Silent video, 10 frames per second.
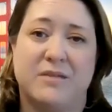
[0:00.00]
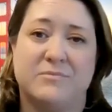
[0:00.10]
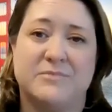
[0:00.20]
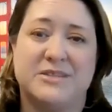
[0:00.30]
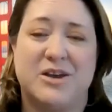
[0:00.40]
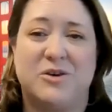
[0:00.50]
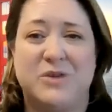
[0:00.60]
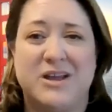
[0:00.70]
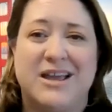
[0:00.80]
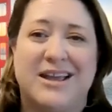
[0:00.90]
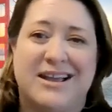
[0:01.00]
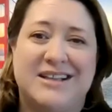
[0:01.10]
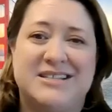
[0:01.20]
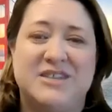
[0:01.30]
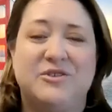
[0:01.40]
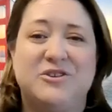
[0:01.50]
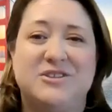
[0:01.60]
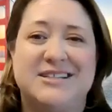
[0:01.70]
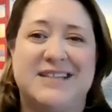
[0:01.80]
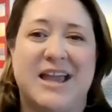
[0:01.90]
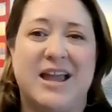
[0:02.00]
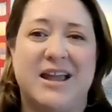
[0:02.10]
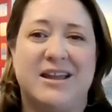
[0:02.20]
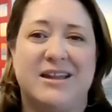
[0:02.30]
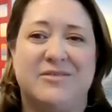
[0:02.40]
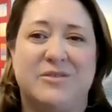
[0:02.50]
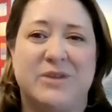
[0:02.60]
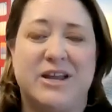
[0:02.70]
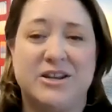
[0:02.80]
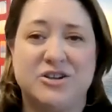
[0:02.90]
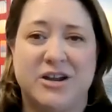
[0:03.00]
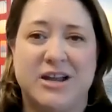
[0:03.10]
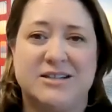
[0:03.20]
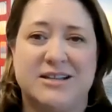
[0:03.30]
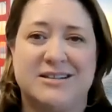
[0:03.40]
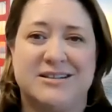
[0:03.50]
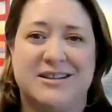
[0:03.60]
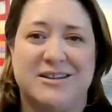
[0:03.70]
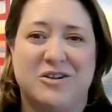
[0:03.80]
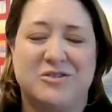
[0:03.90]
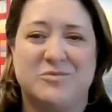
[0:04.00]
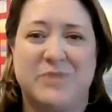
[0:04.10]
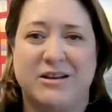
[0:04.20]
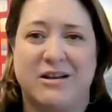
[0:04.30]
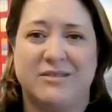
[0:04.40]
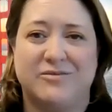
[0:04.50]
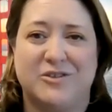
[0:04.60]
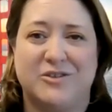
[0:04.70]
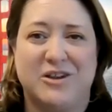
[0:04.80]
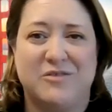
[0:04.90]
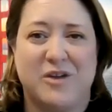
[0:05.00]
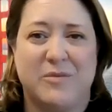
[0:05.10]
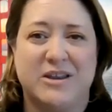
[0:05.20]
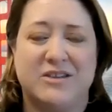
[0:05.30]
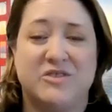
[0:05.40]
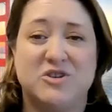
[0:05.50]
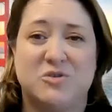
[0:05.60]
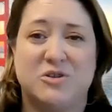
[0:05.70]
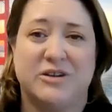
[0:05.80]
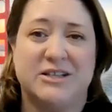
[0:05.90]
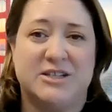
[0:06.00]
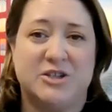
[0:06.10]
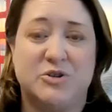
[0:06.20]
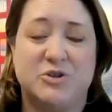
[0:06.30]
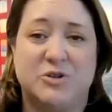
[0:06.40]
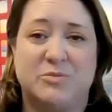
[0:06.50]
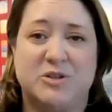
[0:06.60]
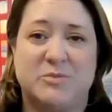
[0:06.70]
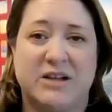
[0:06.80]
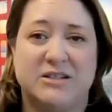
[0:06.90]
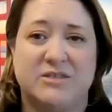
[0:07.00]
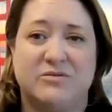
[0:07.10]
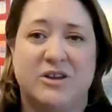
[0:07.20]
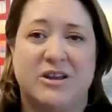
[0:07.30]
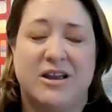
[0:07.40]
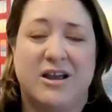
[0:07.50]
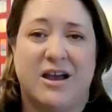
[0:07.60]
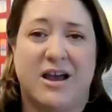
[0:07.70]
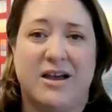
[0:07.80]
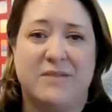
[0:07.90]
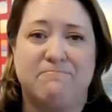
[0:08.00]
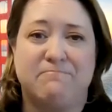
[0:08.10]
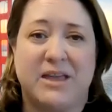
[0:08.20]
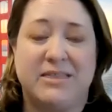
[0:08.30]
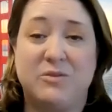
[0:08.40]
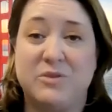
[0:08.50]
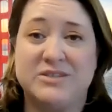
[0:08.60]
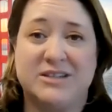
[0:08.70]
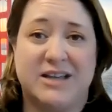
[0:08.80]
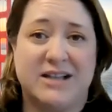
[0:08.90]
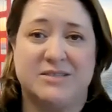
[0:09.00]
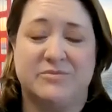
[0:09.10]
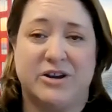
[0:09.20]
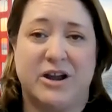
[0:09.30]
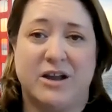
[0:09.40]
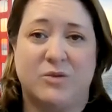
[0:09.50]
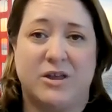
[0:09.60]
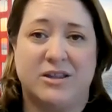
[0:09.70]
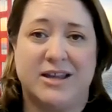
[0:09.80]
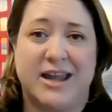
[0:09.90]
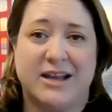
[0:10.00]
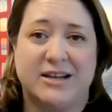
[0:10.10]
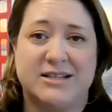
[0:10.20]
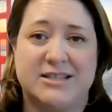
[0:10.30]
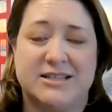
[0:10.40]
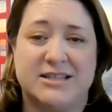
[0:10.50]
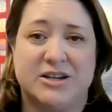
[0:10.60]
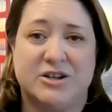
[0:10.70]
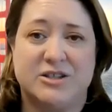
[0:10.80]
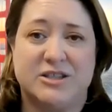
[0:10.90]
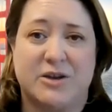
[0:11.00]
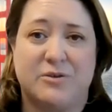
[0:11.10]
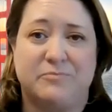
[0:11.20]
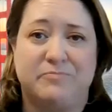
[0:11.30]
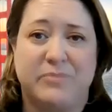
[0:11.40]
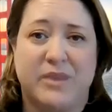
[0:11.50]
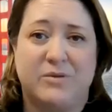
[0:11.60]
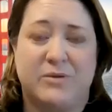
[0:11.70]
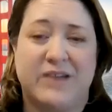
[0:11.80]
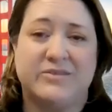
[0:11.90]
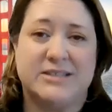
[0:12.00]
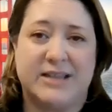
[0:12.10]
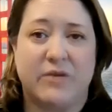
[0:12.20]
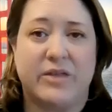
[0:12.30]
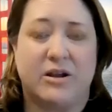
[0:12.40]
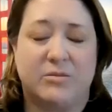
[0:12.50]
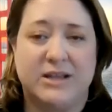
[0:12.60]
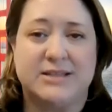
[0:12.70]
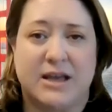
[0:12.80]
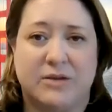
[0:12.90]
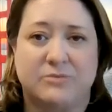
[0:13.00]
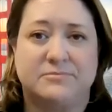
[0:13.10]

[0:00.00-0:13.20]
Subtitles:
So it's difficult to say if it would hinder it, depending on if you're looking from an individual or institutional perspective. I think we still had some very high quality candidates this year, so we'll have to see how that all plays out.